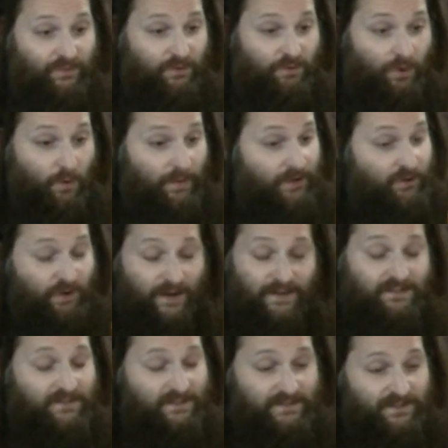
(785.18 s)
growing
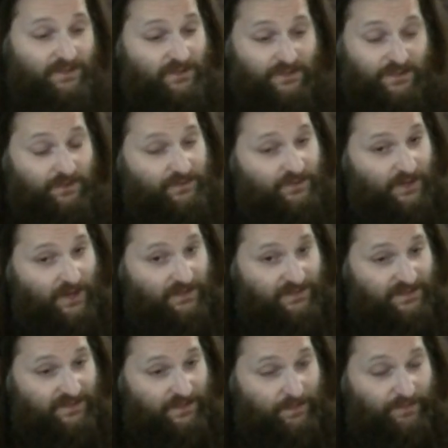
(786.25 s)
Grices, their two
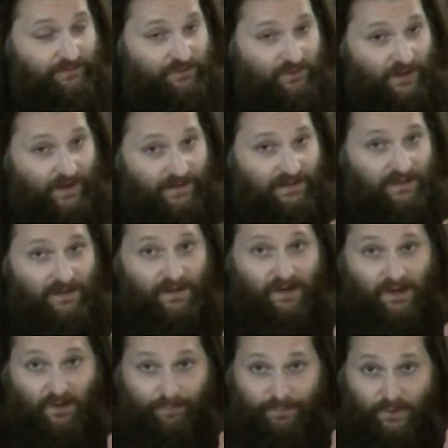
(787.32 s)
sauces that we've tried
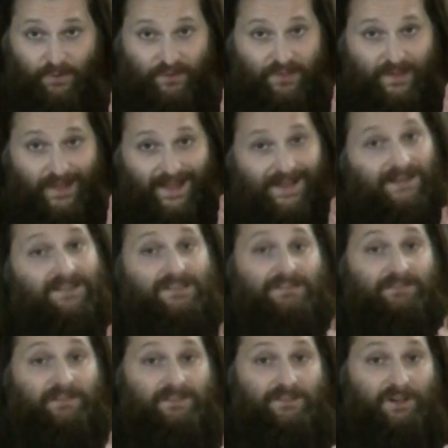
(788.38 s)
are both
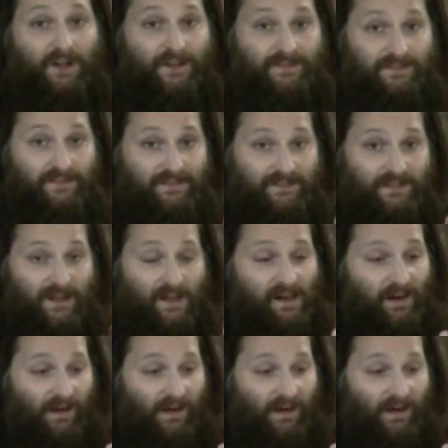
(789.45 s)
excellent sauces.